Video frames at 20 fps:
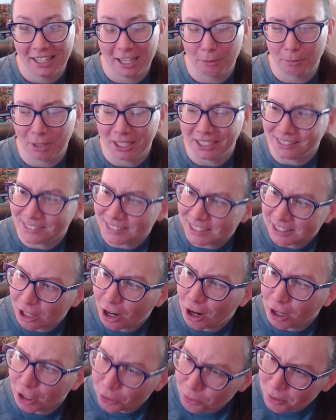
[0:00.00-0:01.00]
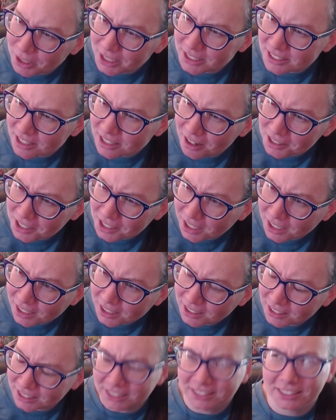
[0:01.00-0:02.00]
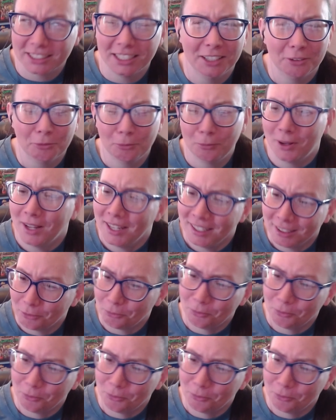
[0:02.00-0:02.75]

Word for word: And I'm like, is it the Heart Queen saga? Is it what?